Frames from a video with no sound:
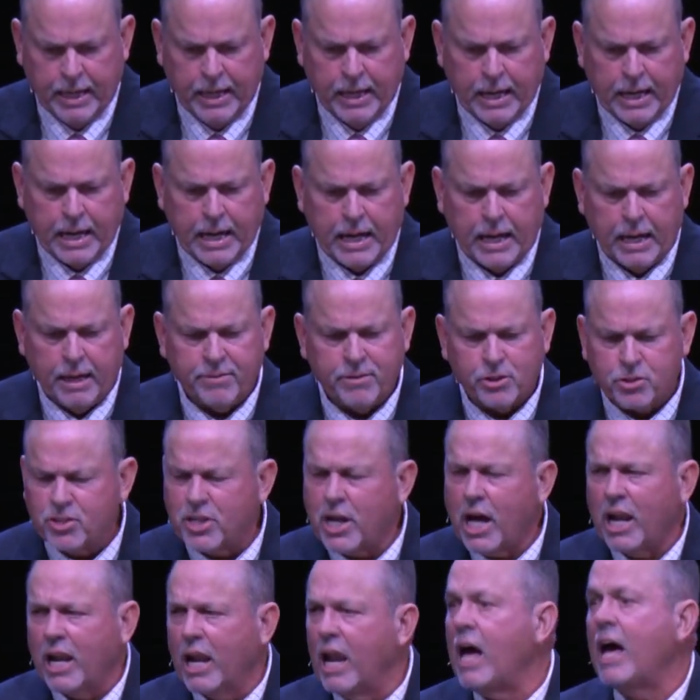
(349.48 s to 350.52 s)
Uh, there's not
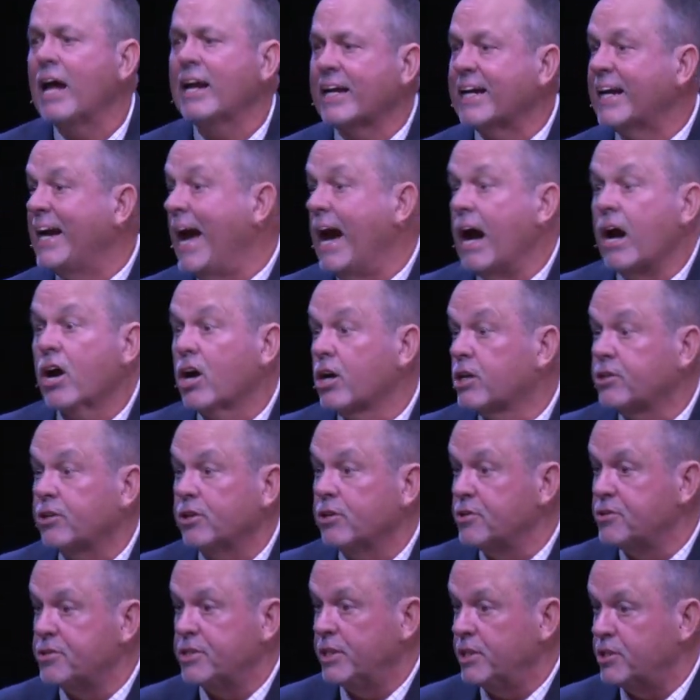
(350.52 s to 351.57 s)
a lot of characters
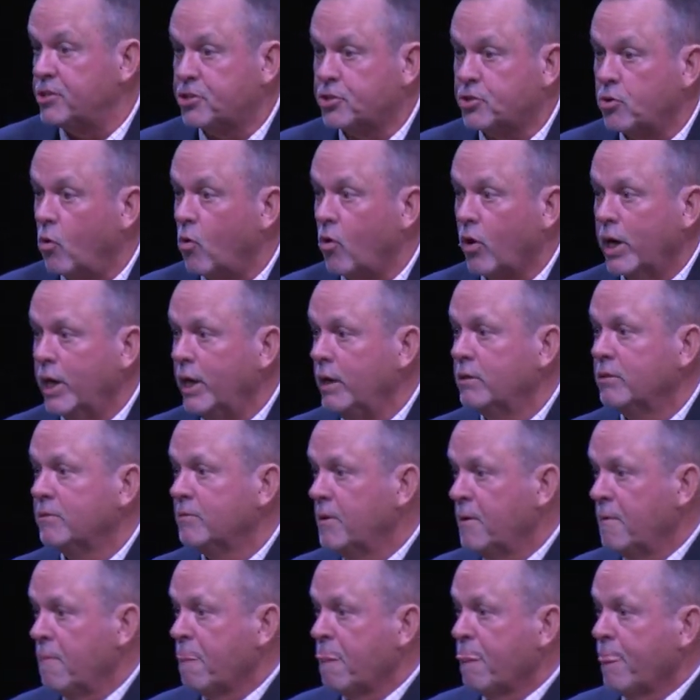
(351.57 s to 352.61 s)
in the story.
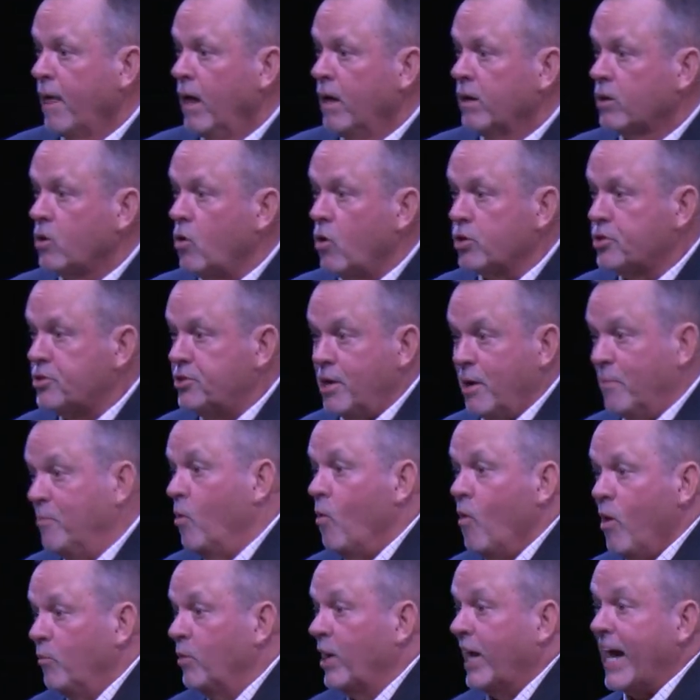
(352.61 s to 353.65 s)
Of course, number
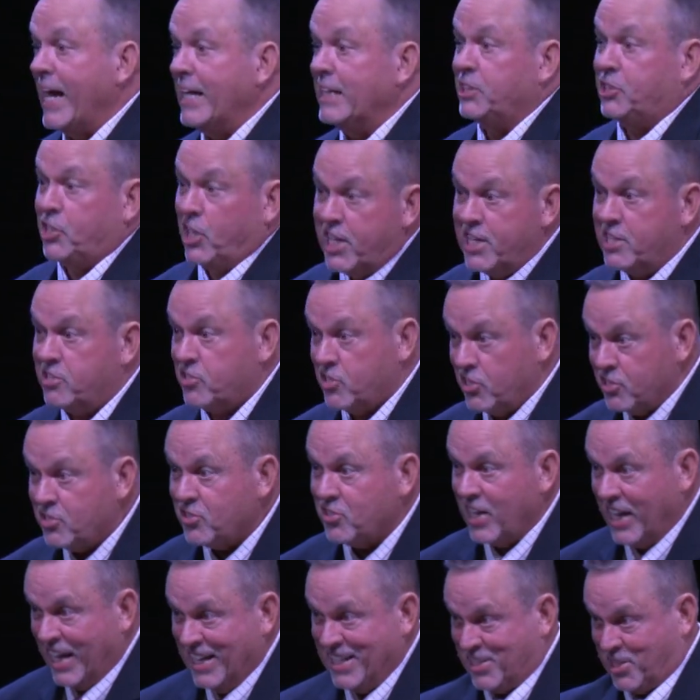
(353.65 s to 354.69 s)
one, we got Jesus.
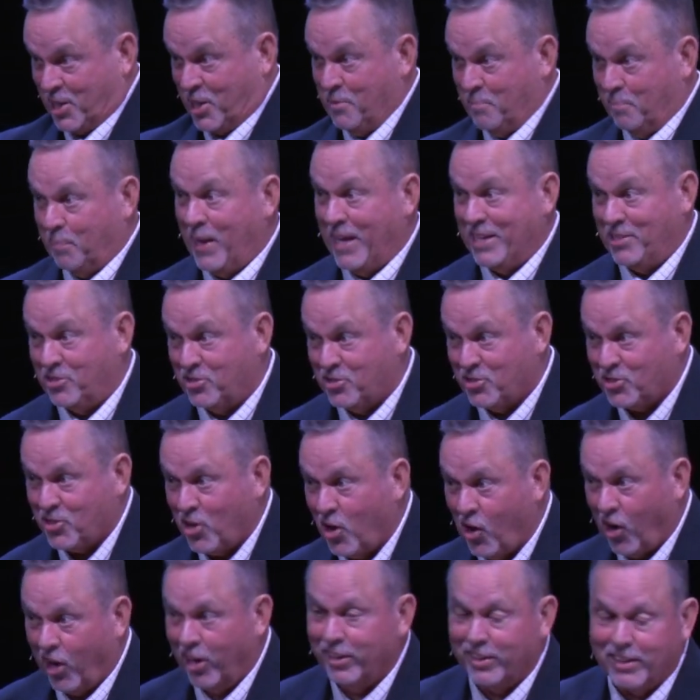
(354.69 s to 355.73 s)
That's a good place to
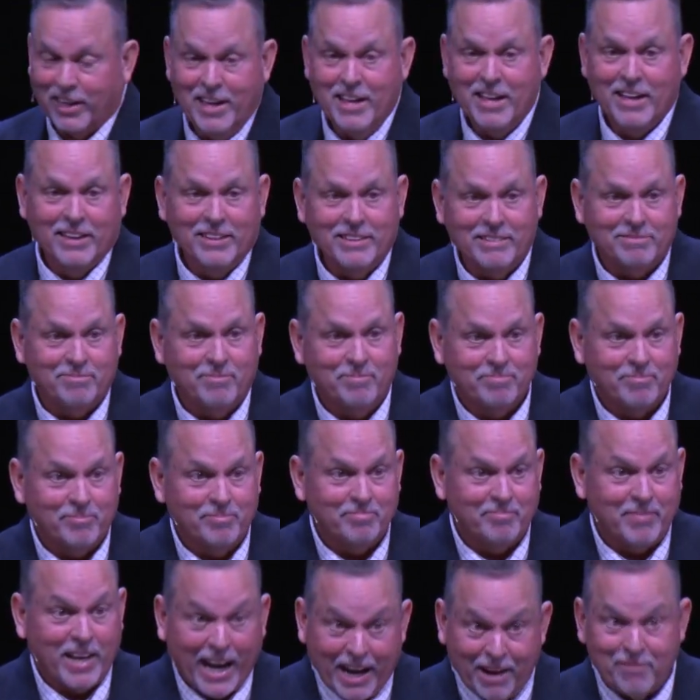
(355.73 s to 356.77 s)
start
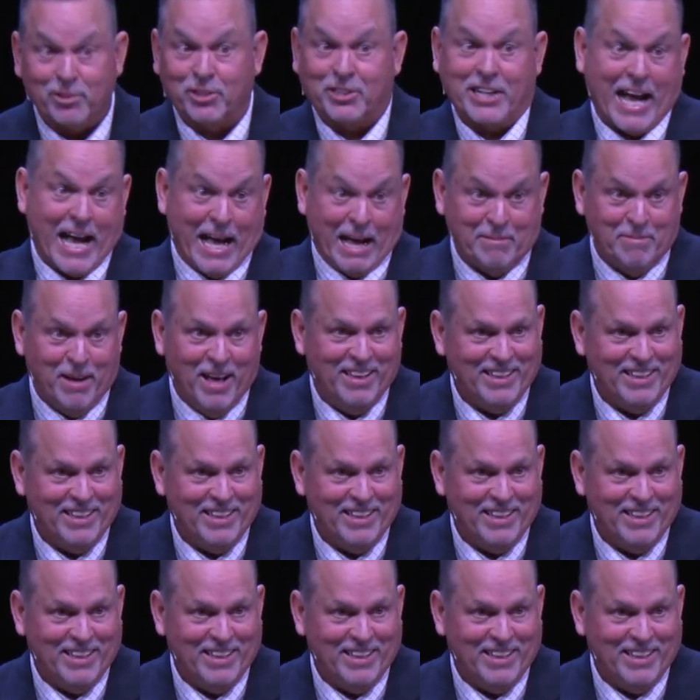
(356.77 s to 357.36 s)
every time.